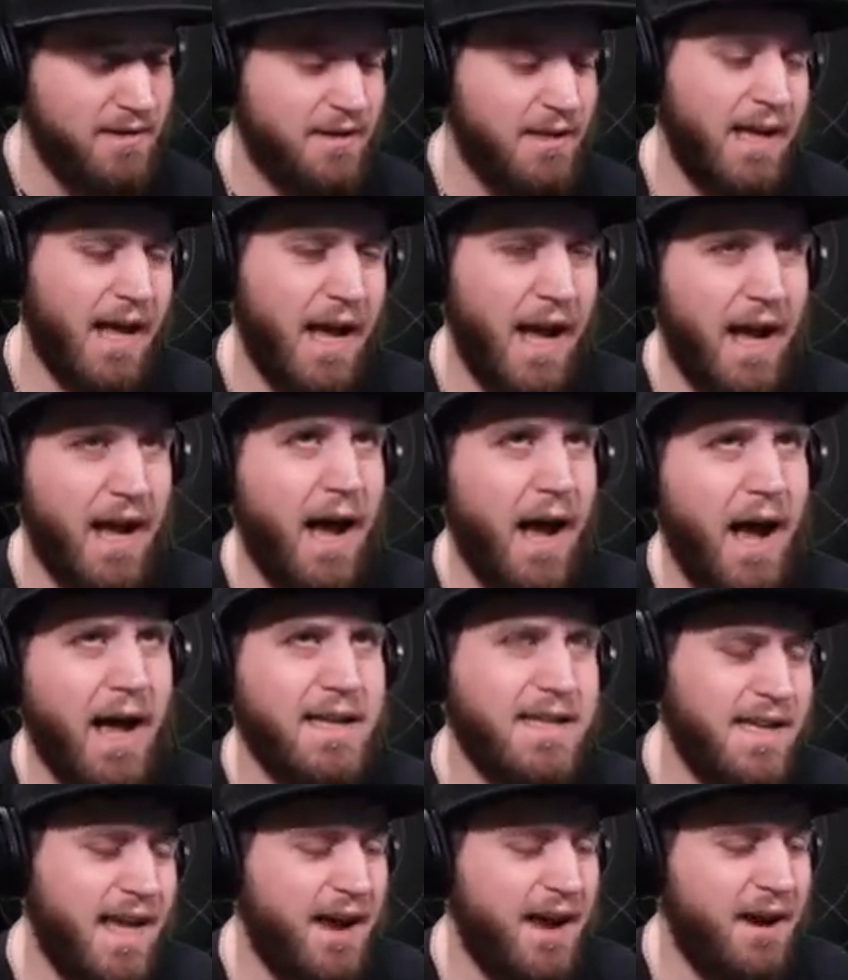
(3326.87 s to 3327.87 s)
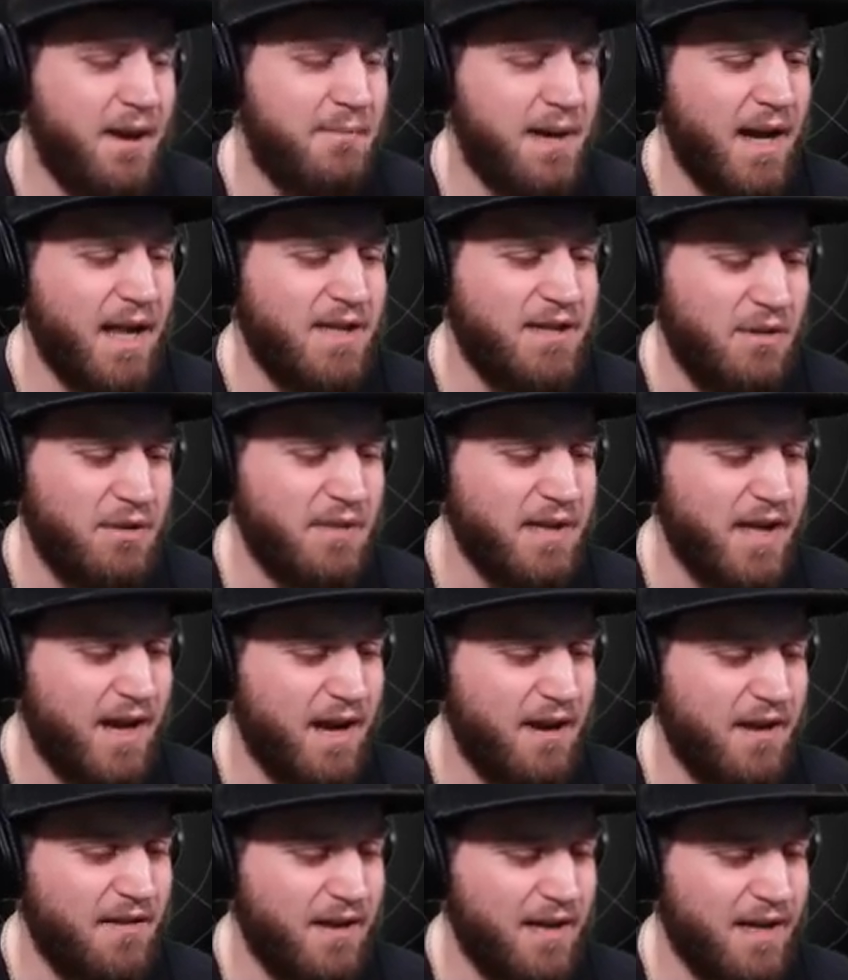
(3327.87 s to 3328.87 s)
Like, I care, but I don't
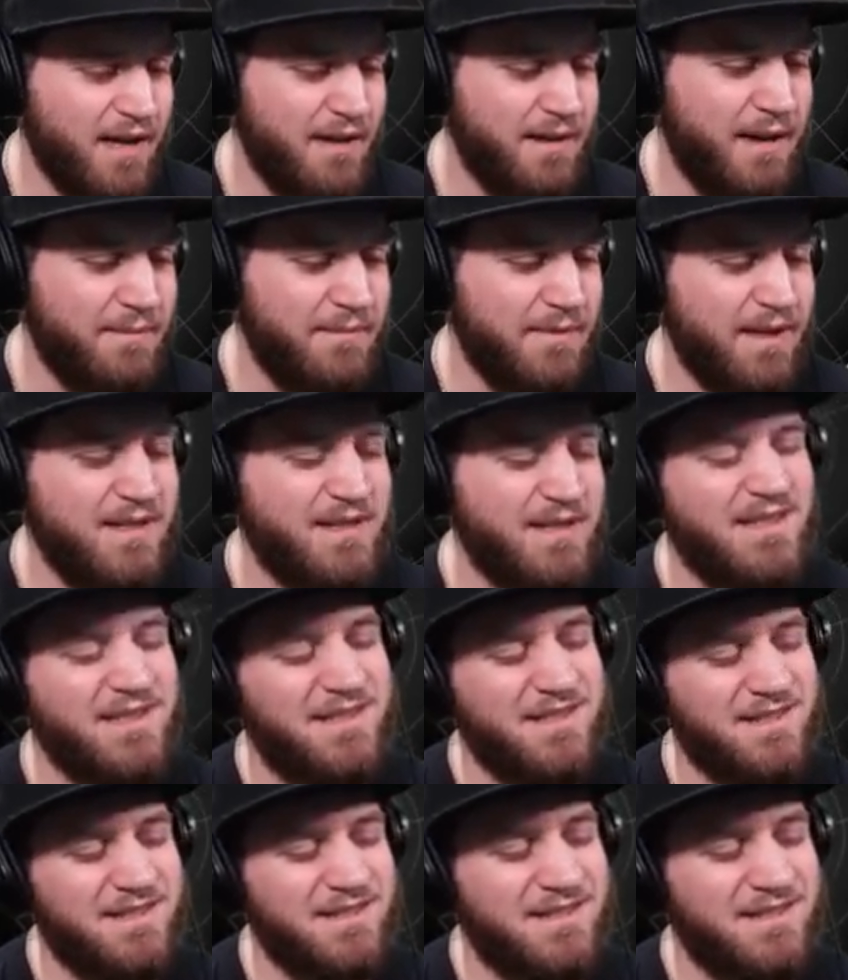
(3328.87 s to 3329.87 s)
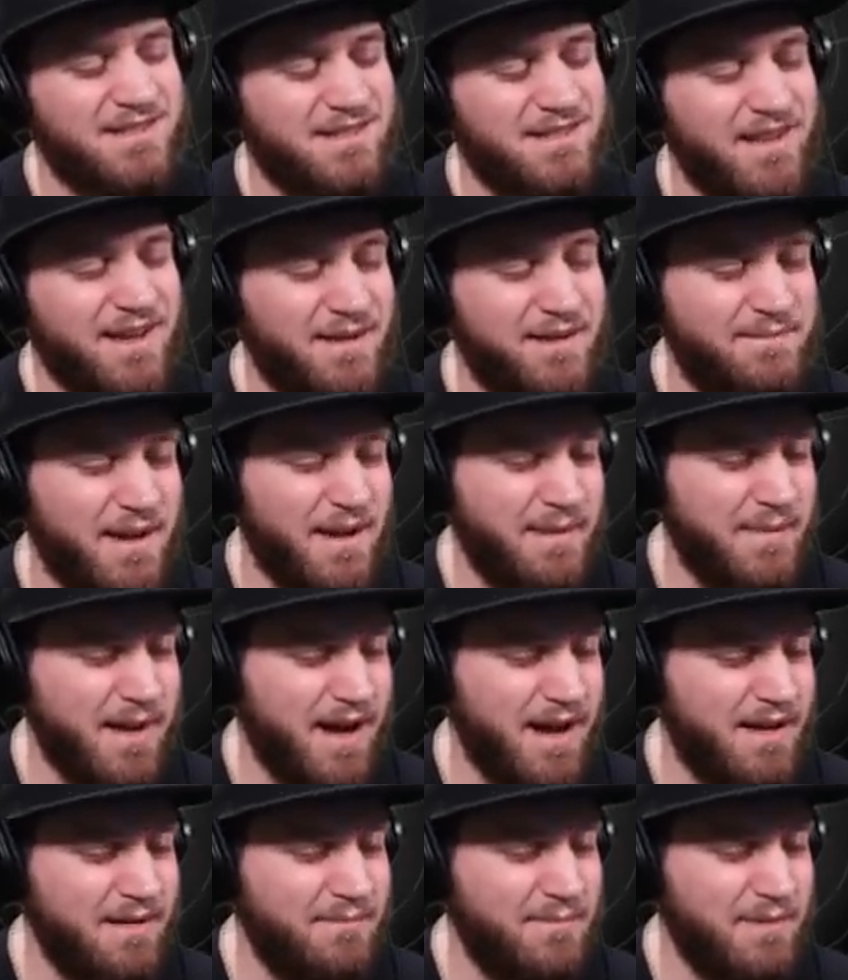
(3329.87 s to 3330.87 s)
care. Like, I'm like, ugh, in my
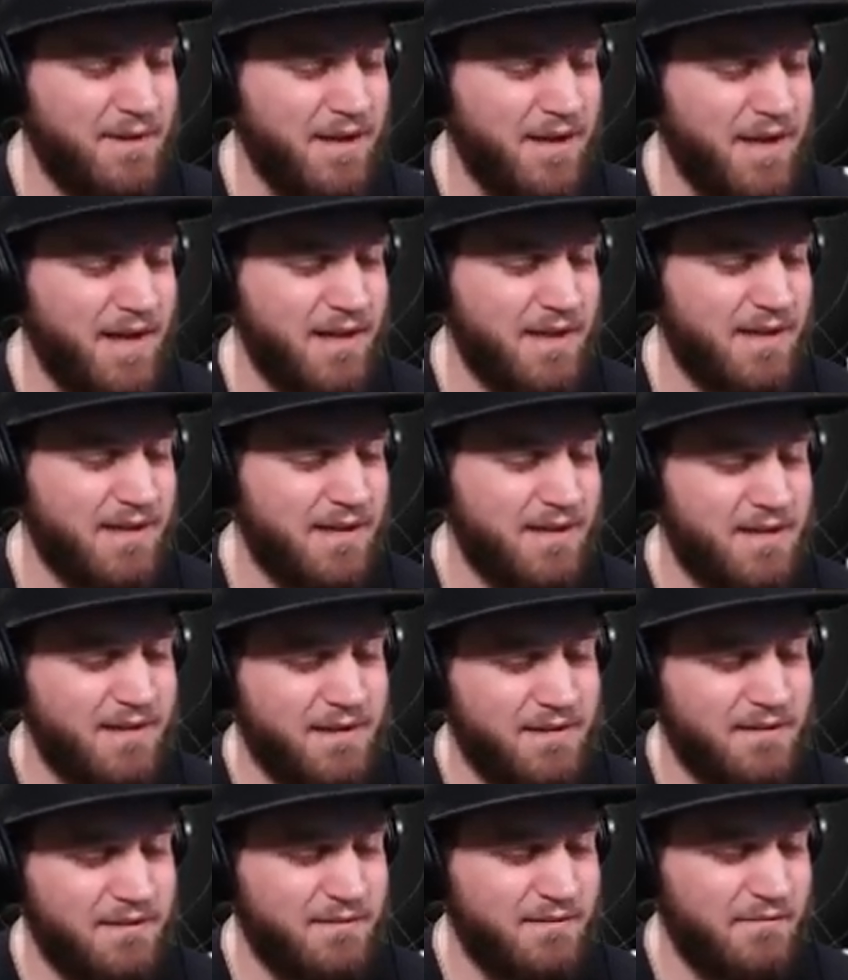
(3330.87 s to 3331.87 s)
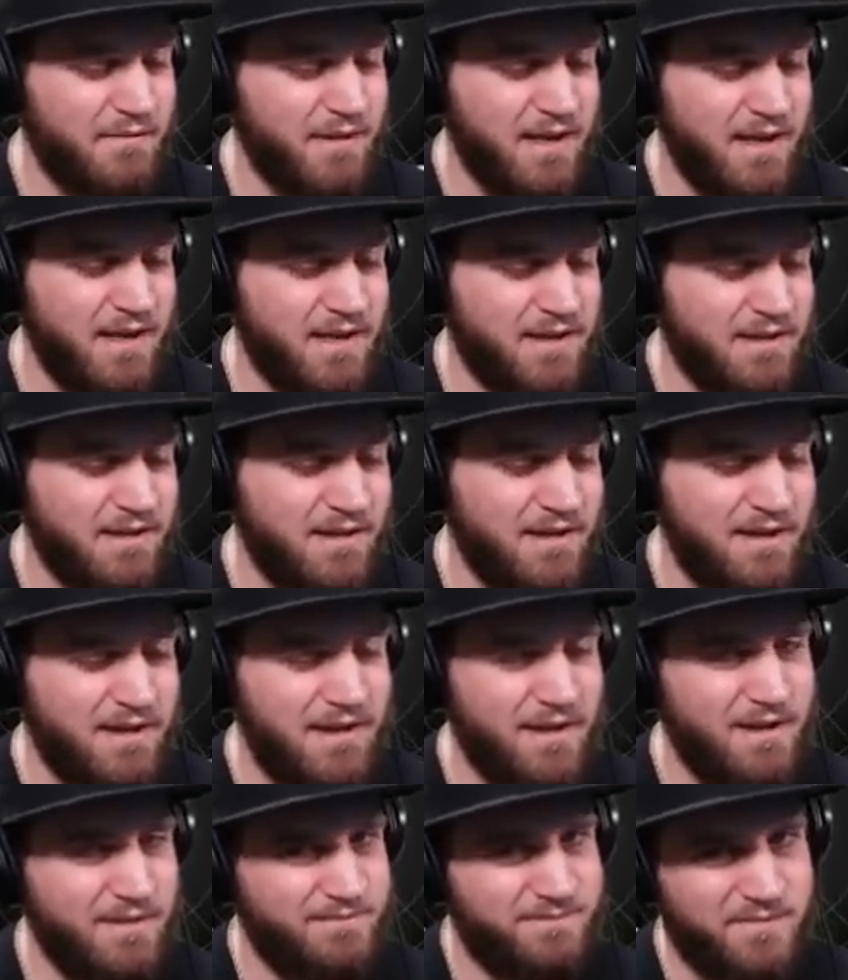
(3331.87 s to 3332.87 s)
mind, but like,
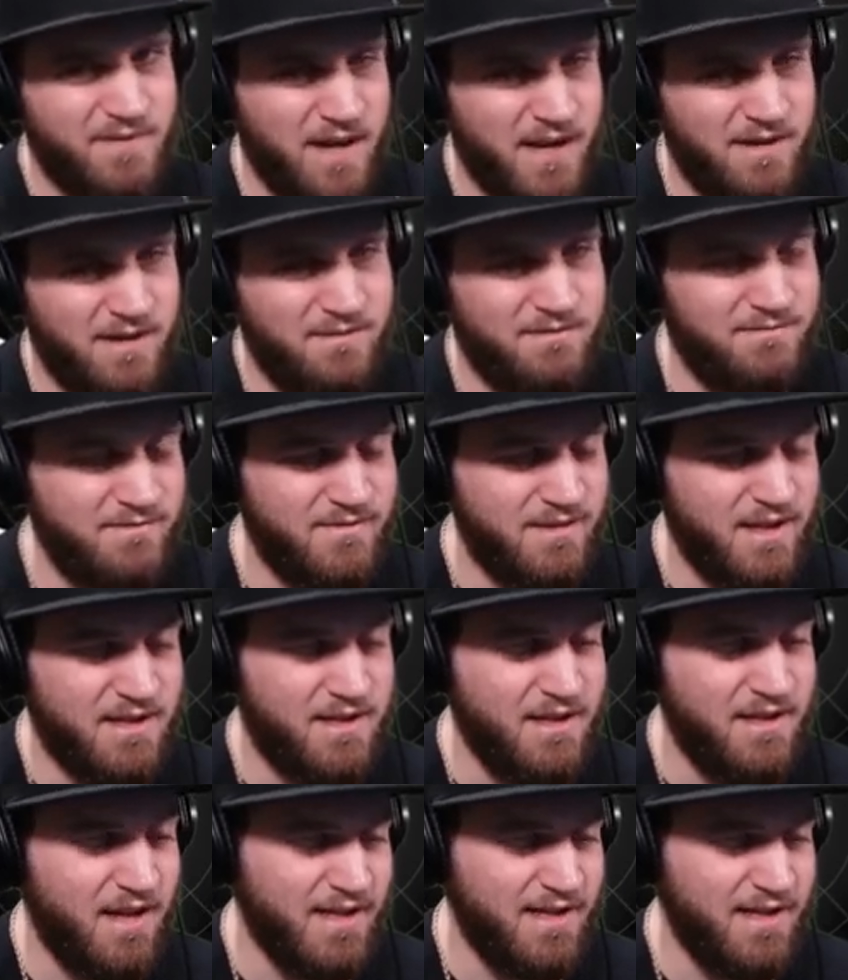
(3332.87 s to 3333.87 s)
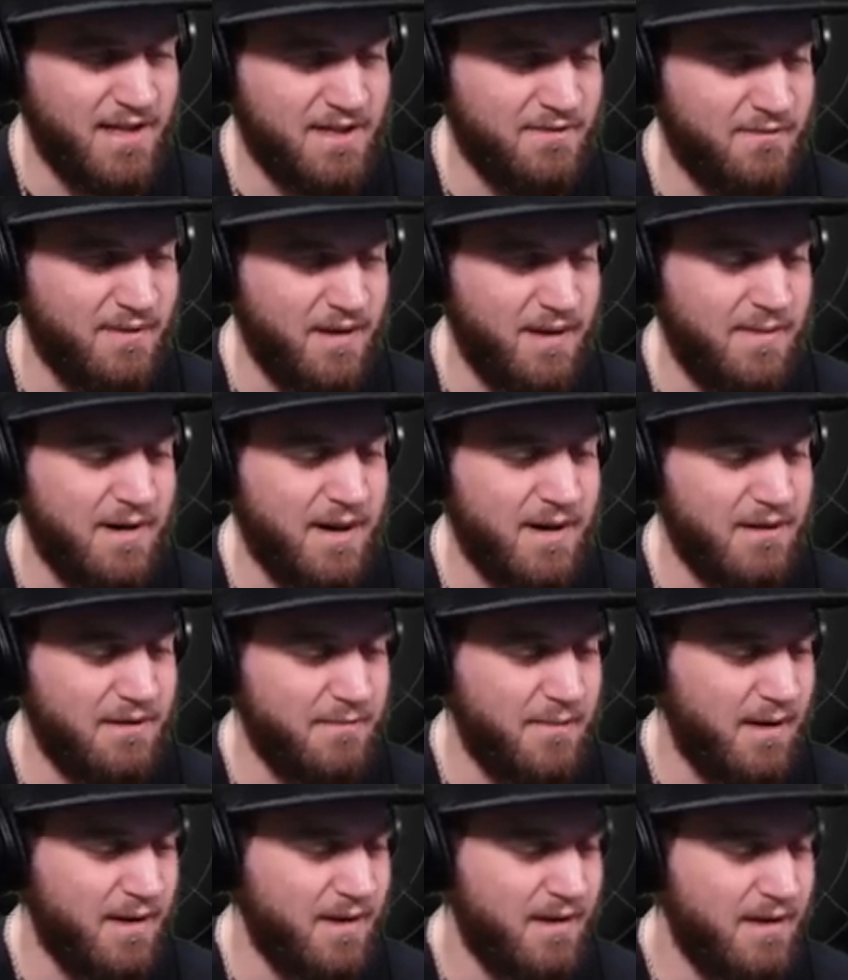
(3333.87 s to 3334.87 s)
realistically, it doesn't really bother
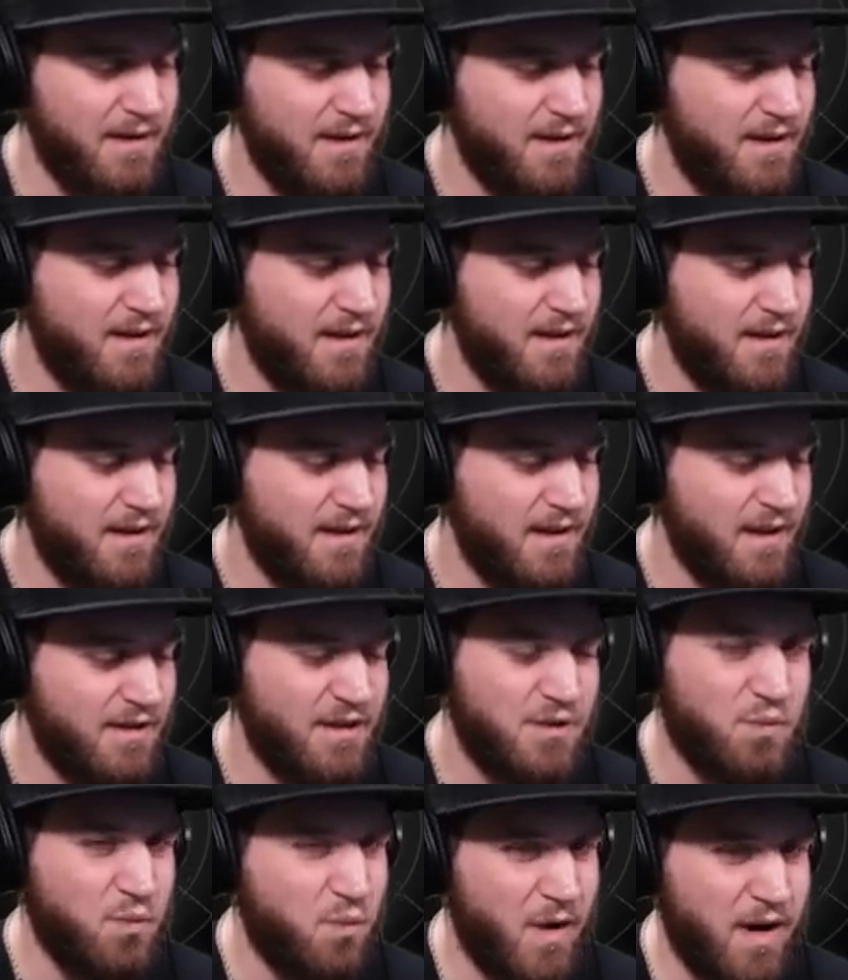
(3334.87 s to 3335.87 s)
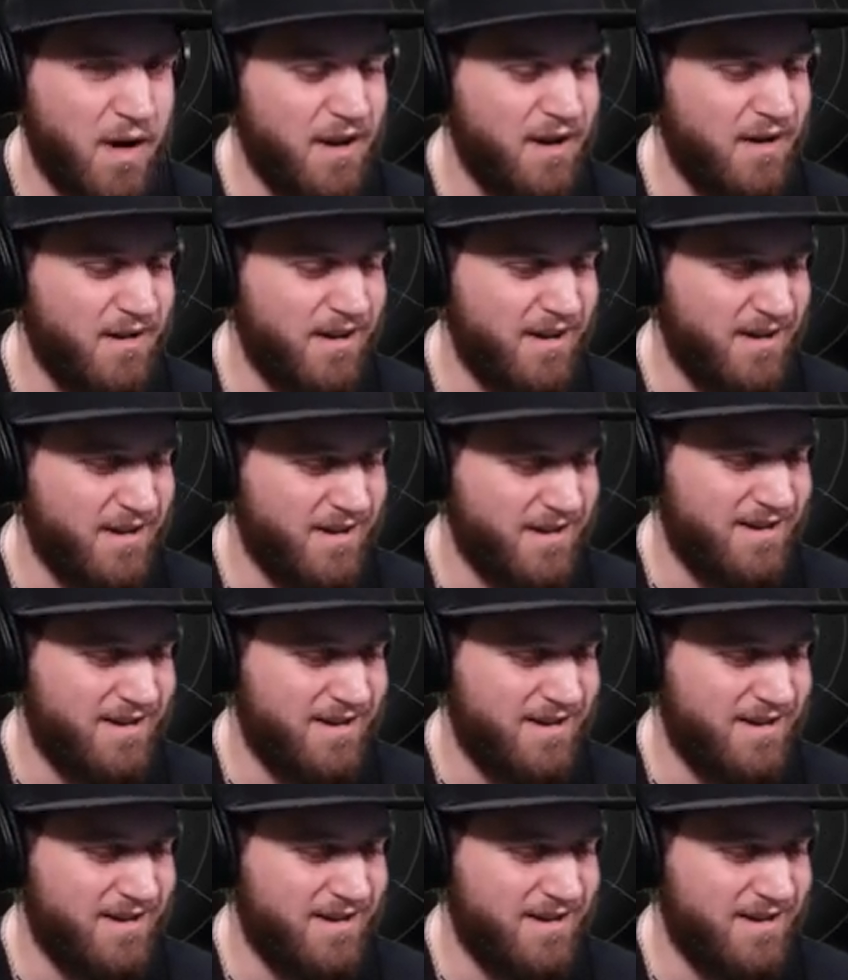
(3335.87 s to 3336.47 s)
me. It's just weird.